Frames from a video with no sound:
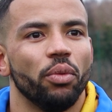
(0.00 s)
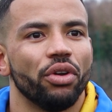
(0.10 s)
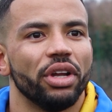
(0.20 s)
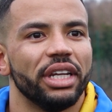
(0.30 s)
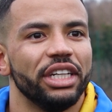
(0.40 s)

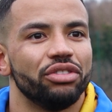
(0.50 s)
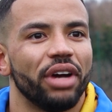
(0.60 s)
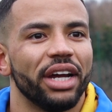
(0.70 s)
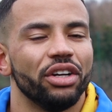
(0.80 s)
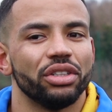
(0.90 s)
want at Leeds
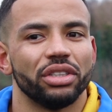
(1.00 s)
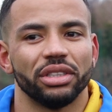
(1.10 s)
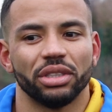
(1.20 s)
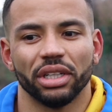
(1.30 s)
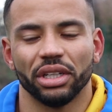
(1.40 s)
Rhinos.
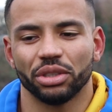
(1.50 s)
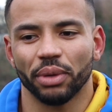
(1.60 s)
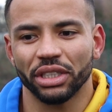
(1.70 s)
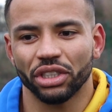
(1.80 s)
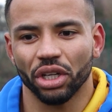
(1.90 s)
And to
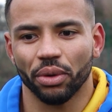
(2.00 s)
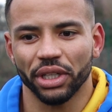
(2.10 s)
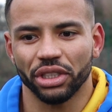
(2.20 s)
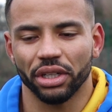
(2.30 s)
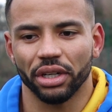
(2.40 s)
answer your
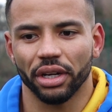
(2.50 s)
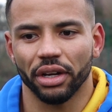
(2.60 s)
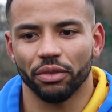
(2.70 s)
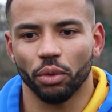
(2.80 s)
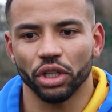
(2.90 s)
question
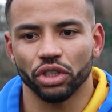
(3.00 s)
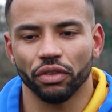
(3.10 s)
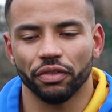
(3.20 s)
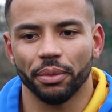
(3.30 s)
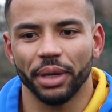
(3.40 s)
of what he's
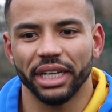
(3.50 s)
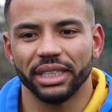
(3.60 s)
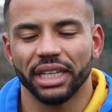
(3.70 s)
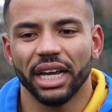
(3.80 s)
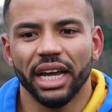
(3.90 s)
done for me,
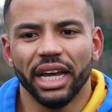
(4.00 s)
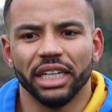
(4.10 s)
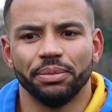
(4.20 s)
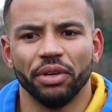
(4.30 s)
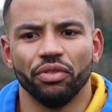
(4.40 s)

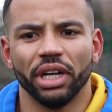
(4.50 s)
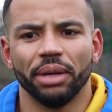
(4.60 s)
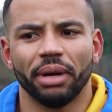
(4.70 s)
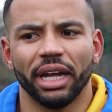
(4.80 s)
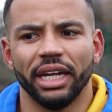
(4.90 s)
he's been really,
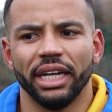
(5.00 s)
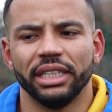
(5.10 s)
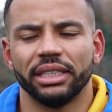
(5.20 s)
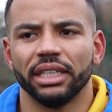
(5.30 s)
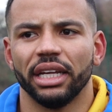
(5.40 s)

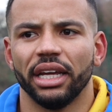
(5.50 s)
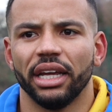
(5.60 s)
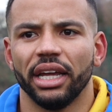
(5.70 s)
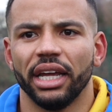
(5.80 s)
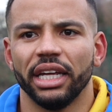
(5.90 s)

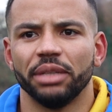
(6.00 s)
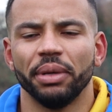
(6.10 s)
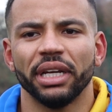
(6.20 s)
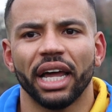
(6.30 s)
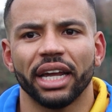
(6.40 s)
he's
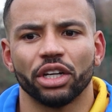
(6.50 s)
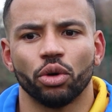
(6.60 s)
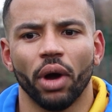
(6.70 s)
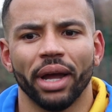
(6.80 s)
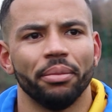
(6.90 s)
been like a
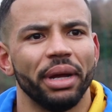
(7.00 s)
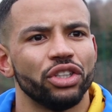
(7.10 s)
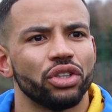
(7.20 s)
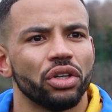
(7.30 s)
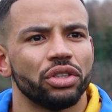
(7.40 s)
quiet
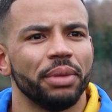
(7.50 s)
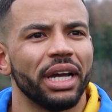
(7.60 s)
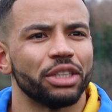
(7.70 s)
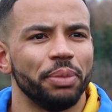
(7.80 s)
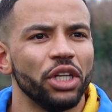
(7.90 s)
mentor to me.
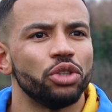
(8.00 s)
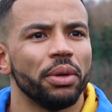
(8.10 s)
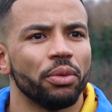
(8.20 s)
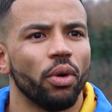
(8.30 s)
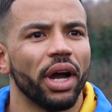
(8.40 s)
I speak to
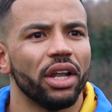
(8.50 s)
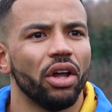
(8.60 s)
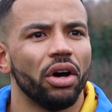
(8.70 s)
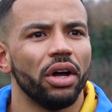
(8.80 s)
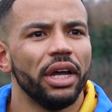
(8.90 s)
him quite a
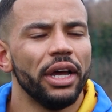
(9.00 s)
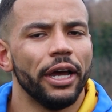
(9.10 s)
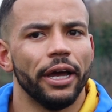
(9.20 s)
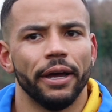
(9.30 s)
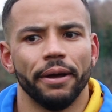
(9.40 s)
lot.
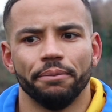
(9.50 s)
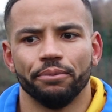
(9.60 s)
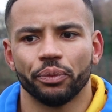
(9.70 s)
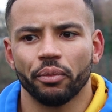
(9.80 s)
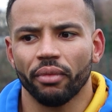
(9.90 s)

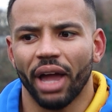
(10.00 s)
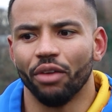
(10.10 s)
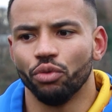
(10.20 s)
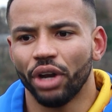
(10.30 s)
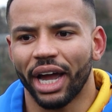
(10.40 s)
I
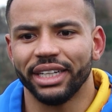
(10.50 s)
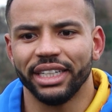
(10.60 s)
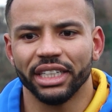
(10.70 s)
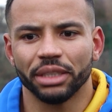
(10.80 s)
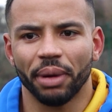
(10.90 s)
run
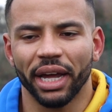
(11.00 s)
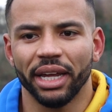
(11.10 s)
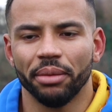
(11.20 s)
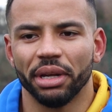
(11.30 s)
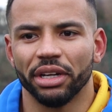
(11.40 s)
ideas by
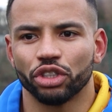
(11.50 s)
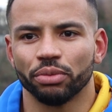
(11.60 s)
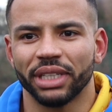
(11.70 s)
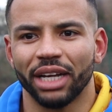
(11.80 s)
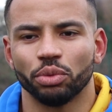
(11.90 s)
him, and
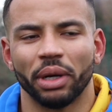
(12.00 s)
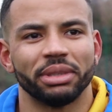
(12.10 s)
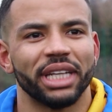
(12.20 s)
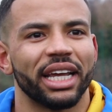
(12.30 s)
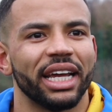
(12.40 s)
sometimes when I'm
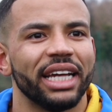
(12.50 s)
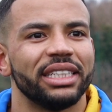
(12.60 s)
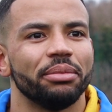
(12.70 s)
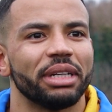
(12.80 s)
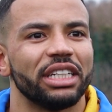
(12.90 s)
second
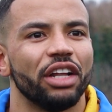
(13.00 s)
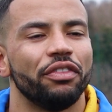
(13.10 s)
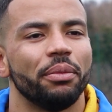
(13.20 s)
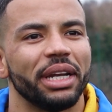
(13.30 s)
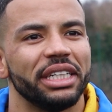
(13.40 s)
guessing
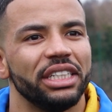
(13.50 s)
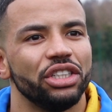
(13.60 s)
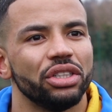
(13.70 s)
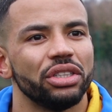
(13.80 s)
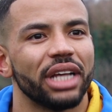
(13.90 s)
myself and my
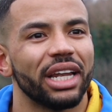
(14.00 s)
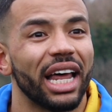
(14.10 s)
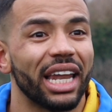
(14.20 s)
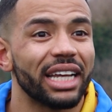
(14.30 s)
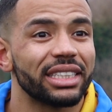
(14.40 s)
decisions,
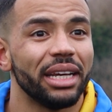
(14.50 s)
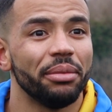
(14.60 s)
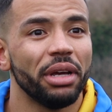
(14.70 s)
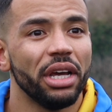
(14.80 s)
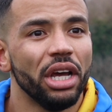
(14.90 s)
I'll ask
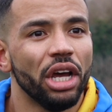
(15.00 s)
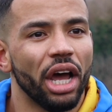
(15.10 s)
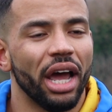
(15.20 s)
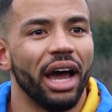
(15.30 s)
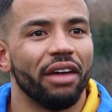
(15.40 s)
him.
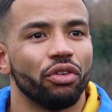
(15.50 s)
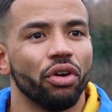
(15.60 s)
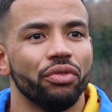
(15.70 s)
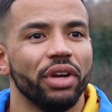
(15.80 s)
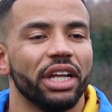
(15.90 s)
I've
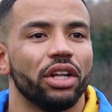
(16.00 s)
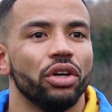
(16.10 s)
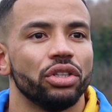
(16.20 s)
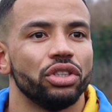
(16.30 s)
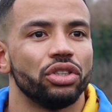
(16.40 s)
grown really
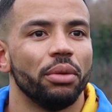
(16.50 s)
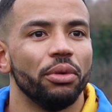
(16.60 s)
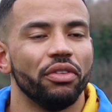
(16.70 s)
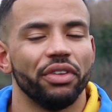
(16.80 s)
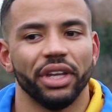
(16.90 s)
close to Tom
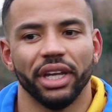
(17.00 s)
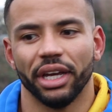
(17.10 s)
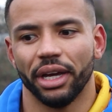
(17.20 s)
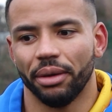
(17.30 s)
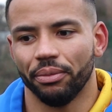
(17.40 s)
over
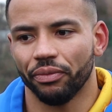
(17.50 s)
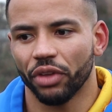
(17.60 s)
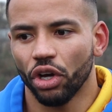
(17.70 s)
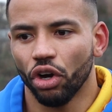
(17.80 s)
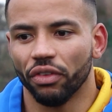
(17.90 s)

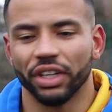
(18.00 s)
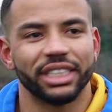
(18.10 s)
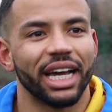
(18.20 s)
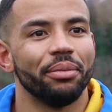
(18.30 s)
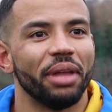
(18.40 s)
the
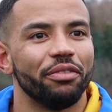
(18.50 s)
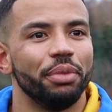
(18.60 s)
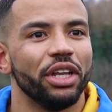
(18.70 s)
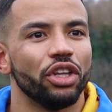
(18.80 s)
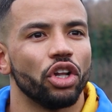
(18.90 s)
time that I've
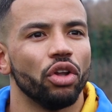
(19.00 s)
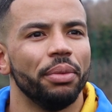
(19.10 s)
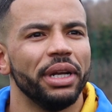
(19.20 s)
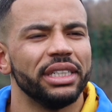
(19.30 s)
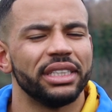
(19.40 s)
been at the
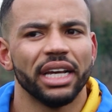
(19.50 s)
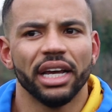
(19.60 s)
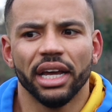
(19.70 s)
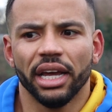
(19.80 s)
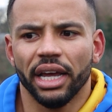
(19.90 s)
club, and
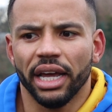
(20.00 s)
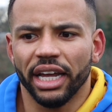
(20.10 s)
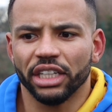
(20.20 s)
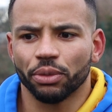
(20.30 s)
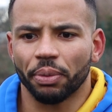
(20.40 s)

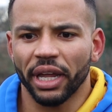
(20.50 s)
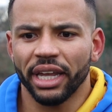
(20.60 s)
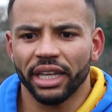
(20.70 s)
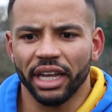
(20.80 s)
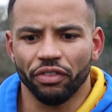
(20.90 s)
he's a
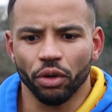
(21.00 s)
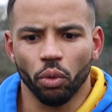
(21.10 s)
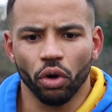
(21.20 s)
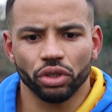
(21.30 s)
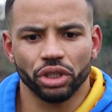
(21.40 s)
player that if you
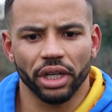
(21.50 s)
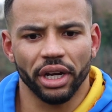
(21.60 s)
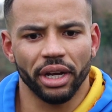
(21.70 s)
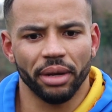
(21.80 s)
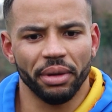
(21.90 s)
watch,
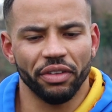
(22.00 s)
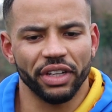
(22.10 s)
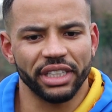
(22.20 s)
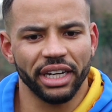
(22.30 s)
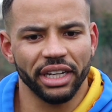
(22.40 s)
if
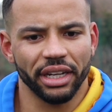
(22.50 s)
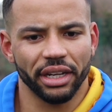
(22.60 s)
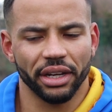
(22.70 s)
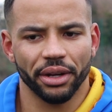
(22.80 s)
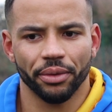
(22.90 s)
there's any
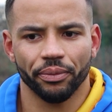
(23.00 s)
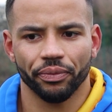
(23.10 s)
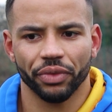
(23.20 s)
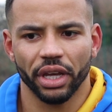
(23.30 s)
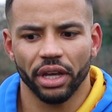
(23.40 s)

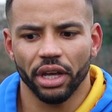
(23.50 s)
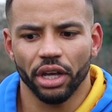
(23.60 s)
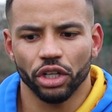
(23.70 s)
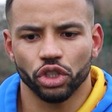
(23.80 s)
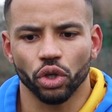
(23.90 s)

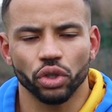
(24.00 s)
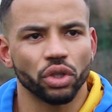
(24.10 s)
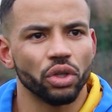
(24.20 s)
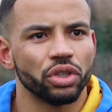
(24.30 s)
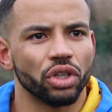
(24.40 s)

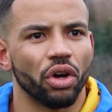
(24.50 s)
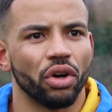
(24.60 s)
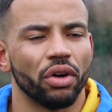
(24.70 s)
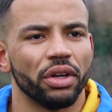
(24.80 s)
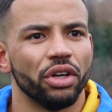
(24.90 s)
tussles
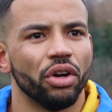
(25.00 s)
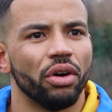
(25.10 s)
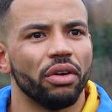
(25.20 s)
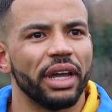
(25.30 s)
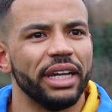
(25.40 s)
or
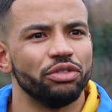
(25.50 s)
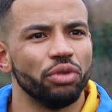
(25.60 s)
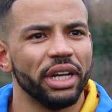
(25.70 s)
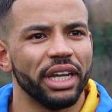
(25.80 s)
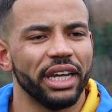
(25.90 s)

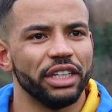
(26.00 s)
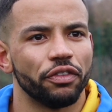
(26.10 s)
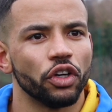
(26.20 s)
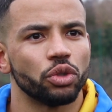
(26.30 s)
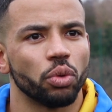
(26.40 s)
he's
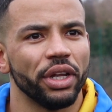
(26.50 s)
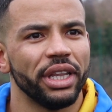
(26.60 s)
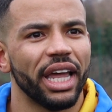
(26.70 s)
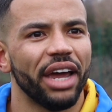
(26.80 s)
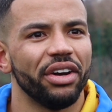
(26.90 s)
first one
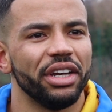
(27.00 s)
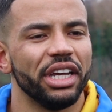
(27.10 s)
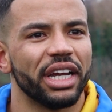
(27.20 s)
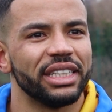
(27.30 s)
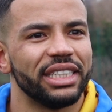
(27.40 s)
in there, and
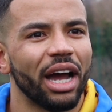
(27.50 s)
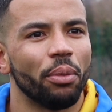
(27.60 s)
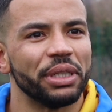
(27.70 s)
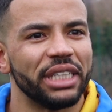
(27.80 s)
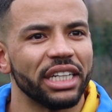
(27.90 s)
you can see how
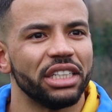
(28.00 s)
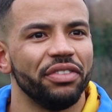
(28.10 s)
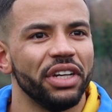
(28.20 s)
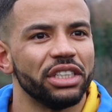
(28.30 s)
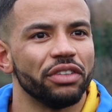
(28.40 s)

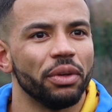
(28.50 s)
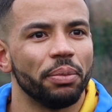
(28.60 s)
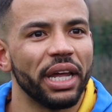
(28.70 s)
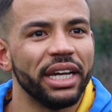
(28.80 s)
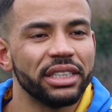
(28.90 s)
protective he is of the
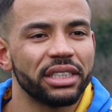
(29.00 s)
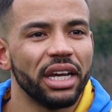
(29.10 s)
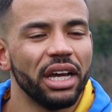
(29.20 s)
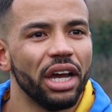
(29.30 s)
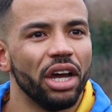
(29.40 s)
players,
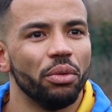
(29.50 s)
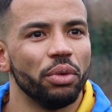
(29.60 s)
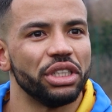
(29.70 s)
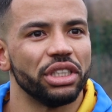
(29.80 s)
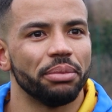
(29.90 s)

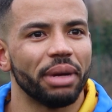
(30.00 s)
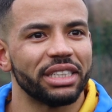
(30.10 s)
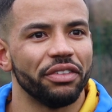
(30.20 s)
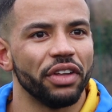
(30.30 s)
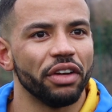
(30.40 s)
which is a
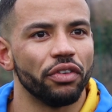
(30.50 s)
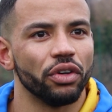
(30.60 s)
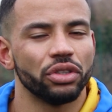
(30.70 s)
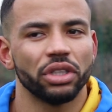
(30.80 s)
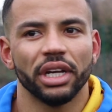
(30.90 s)
massive thing for
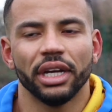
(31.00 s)
us.